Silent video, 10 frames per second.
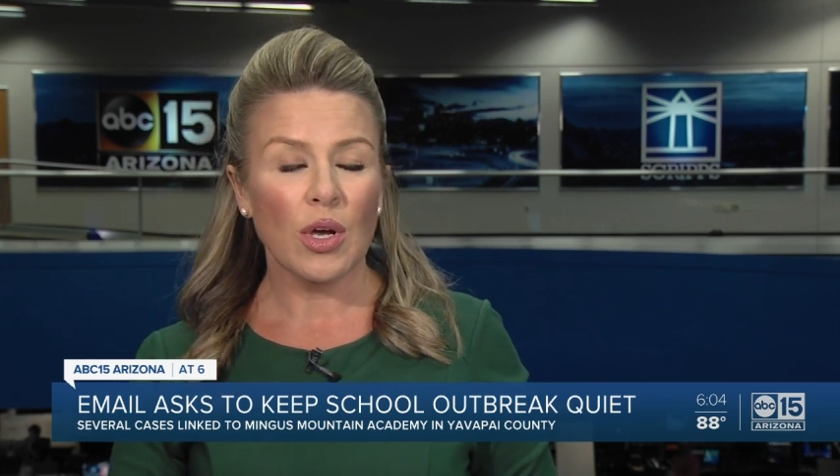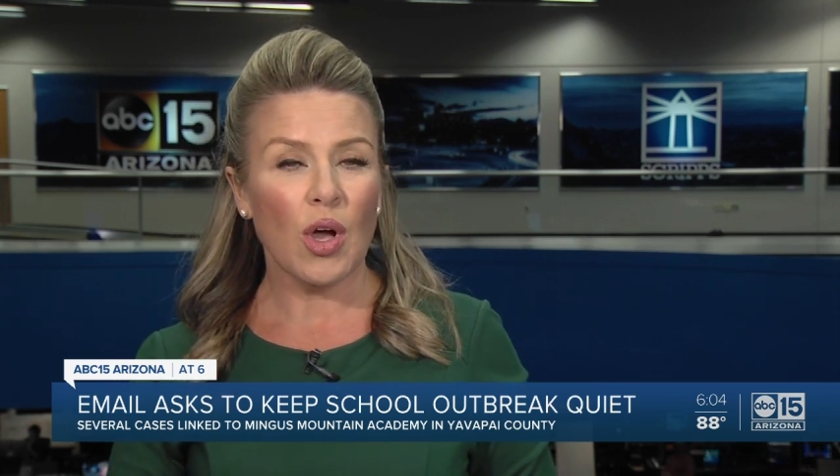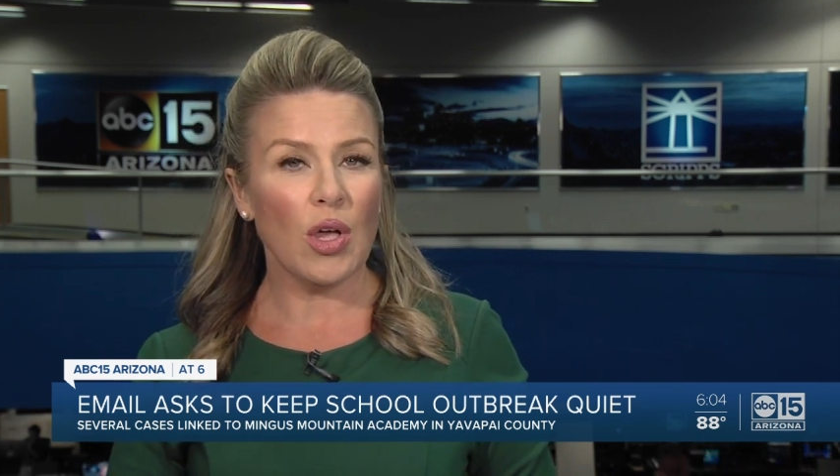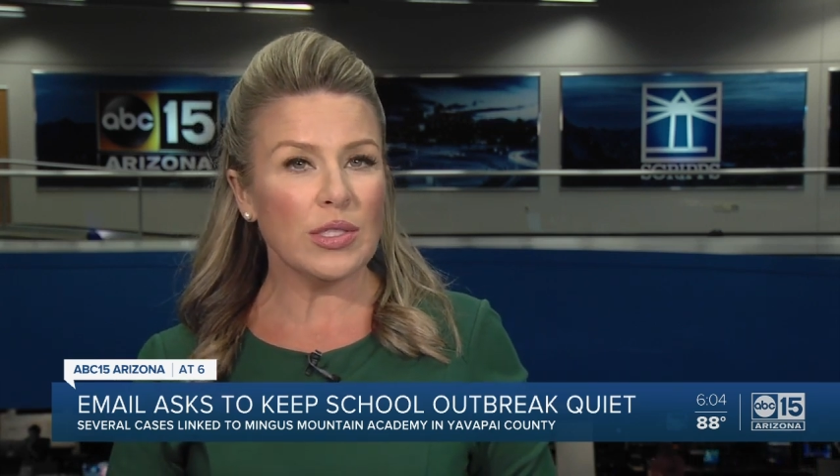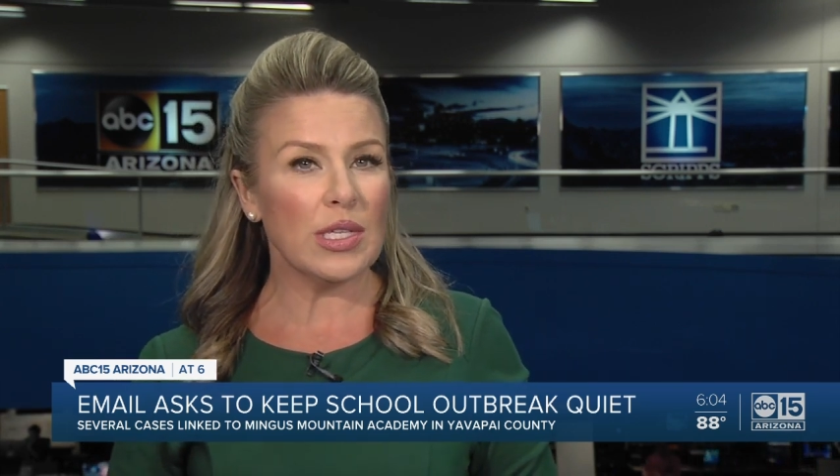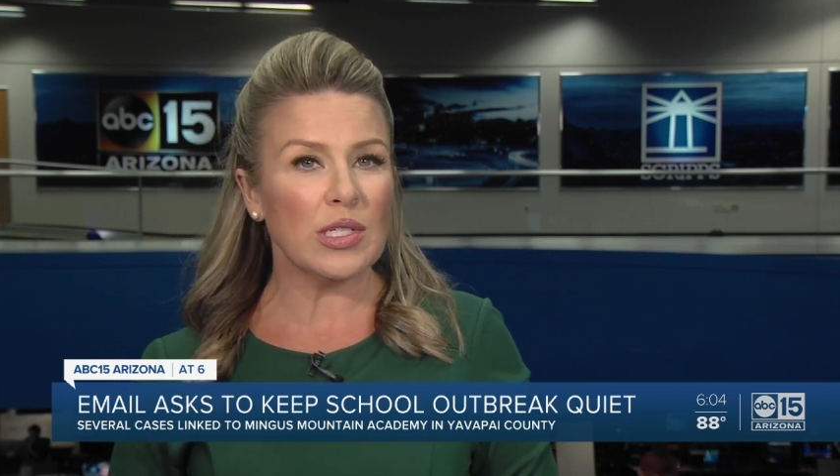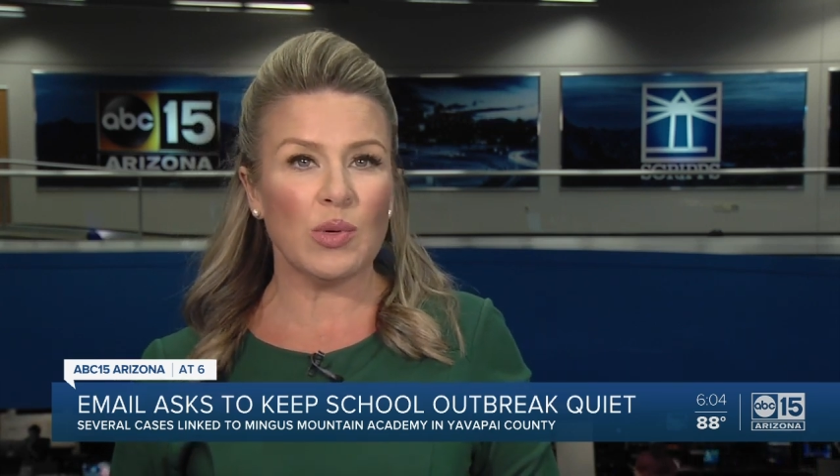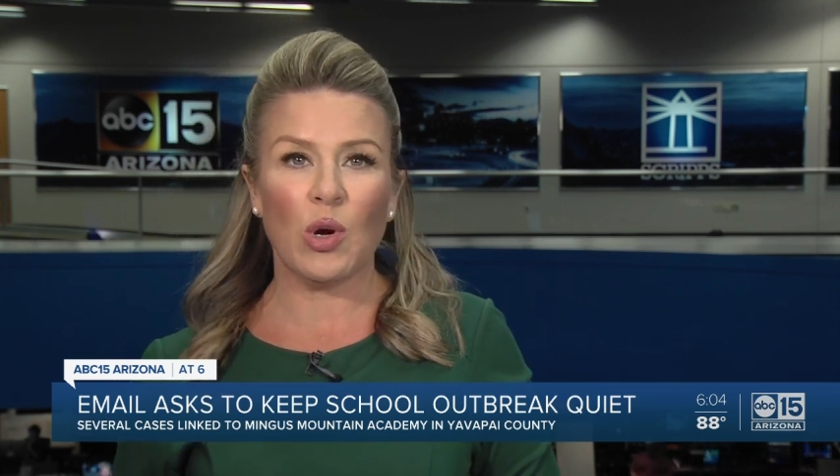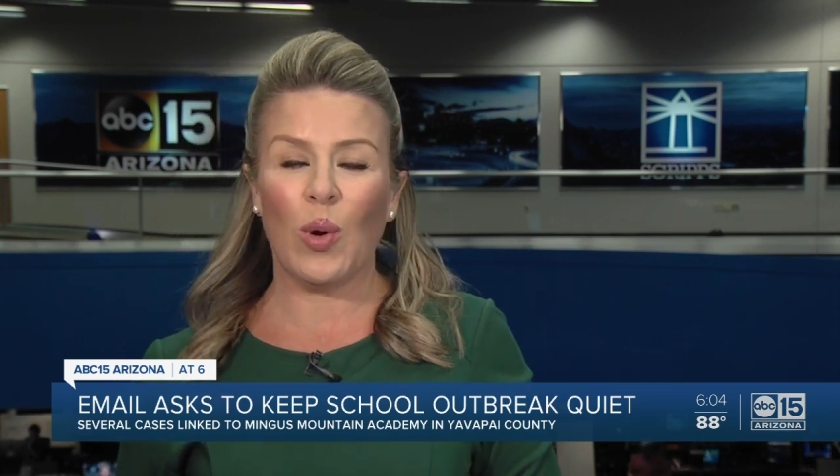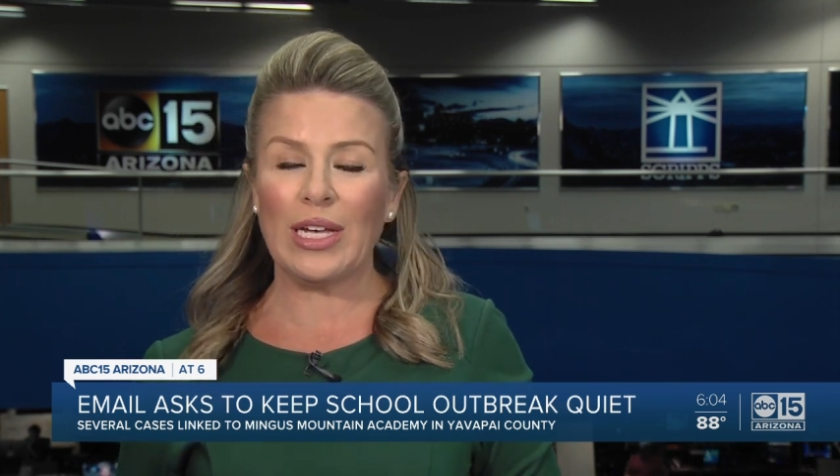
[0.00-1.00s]
calls
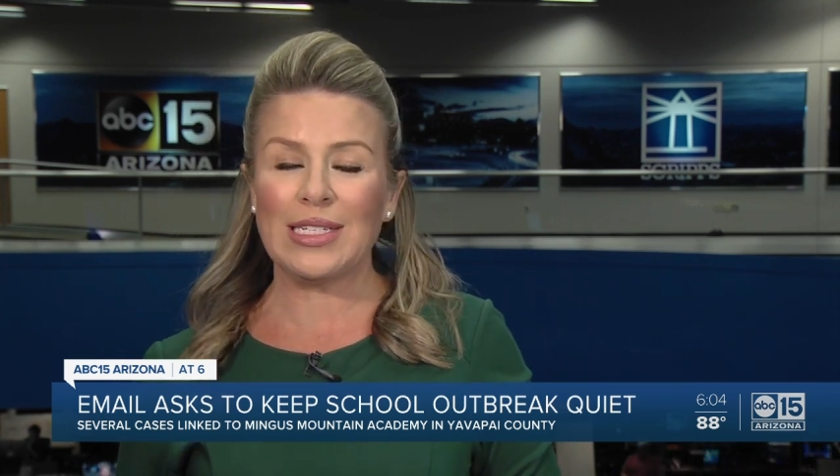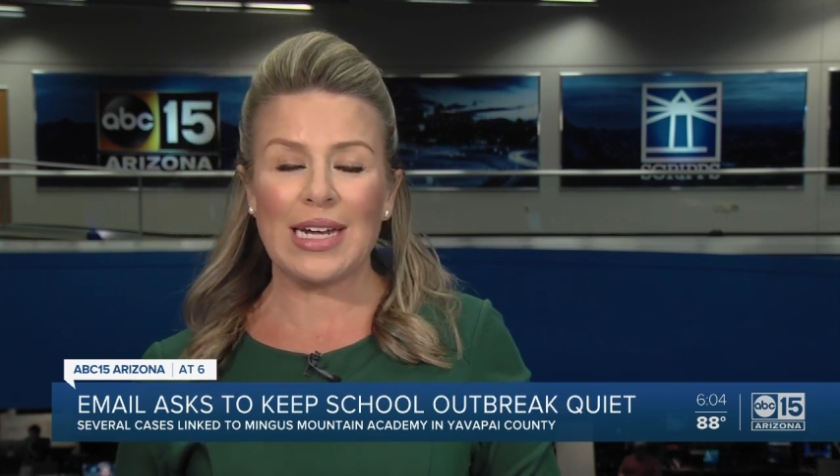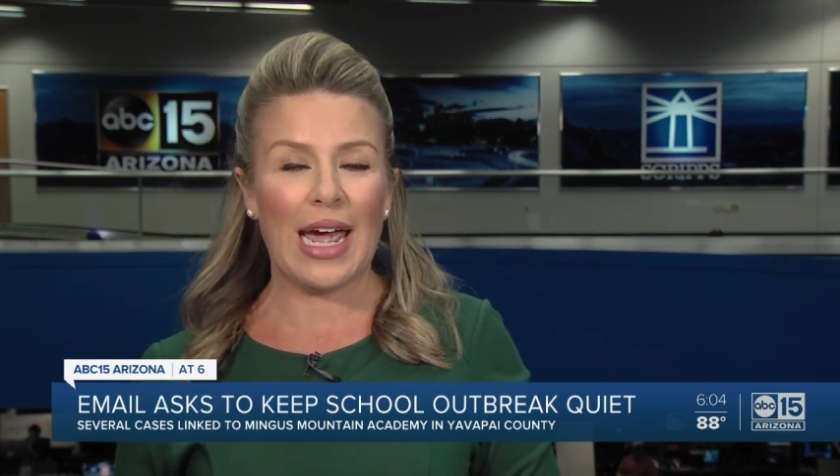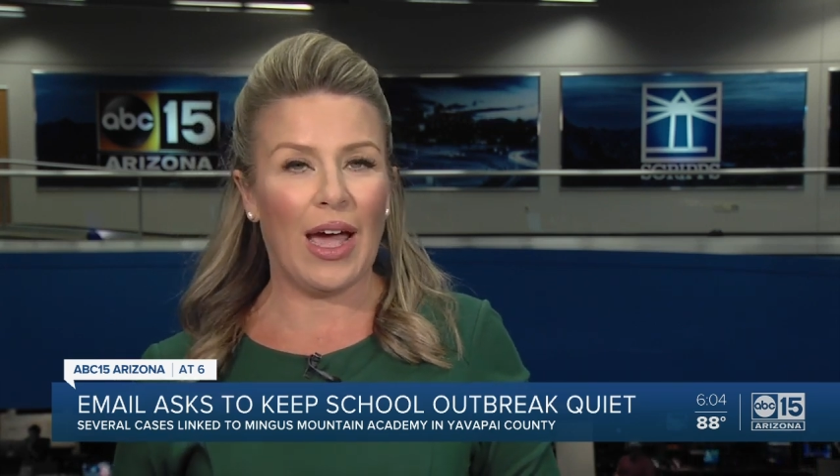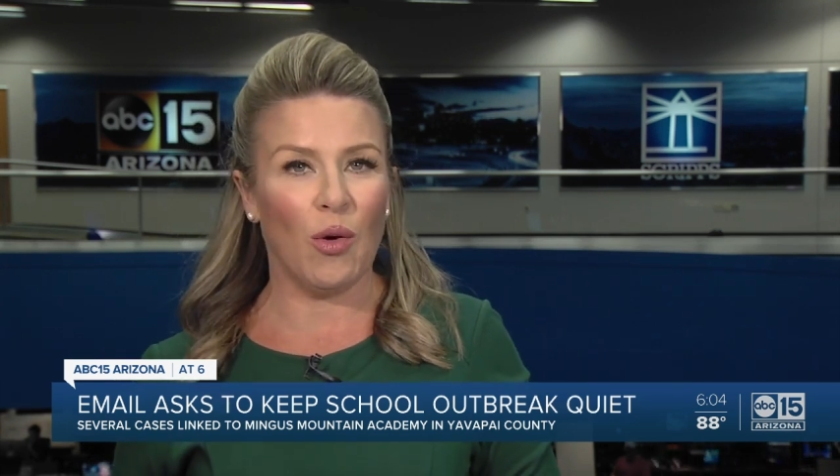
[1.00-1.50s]
this request